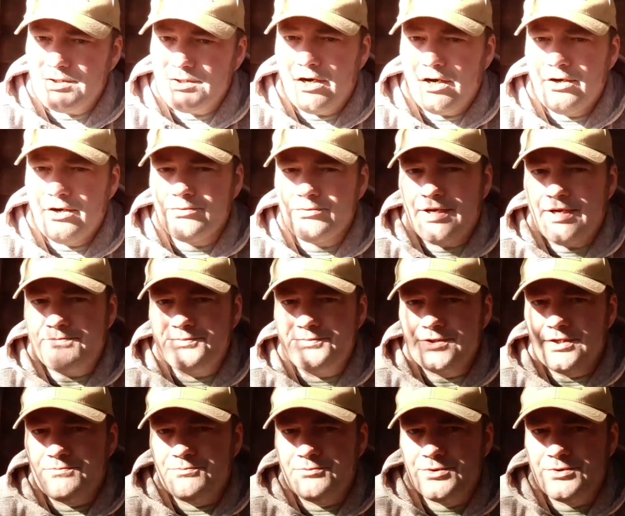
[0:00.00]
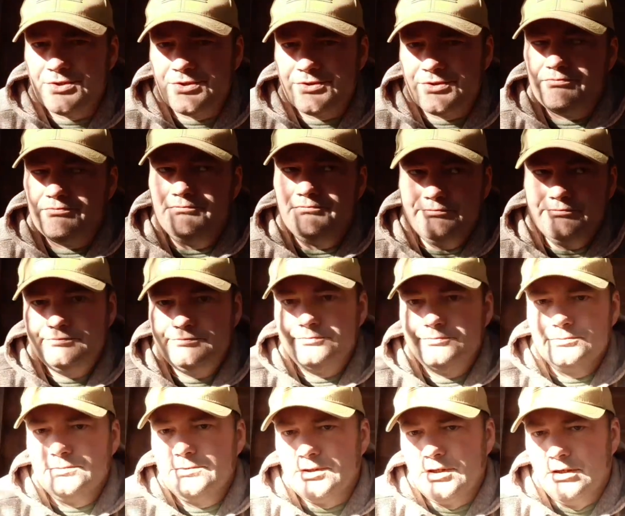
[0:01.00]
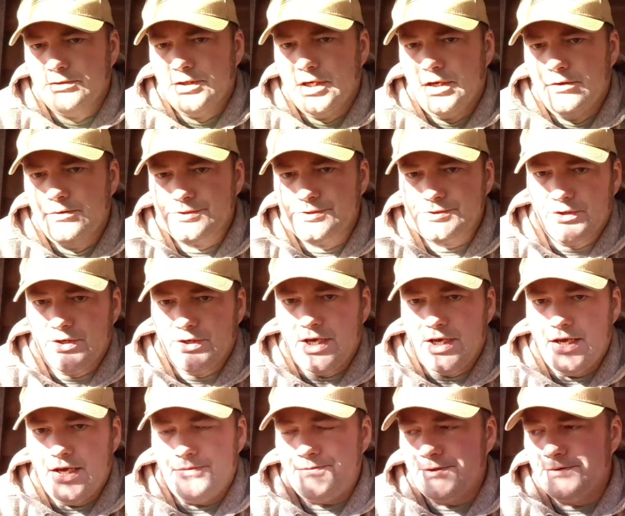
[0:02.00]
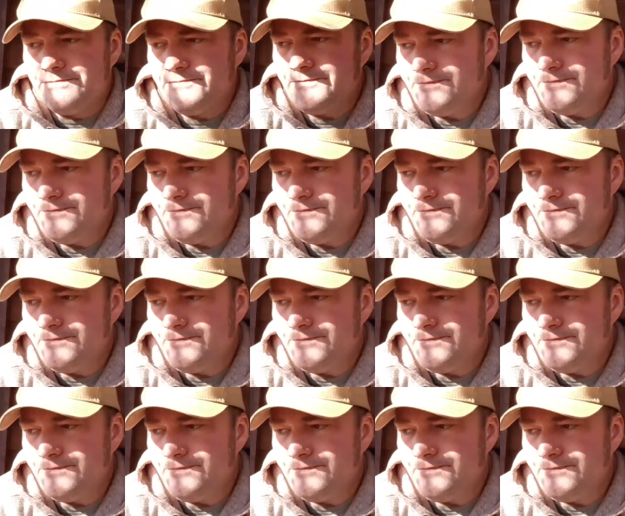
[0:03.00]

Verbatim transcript: all wrapped up with, oh no, it's going to happen.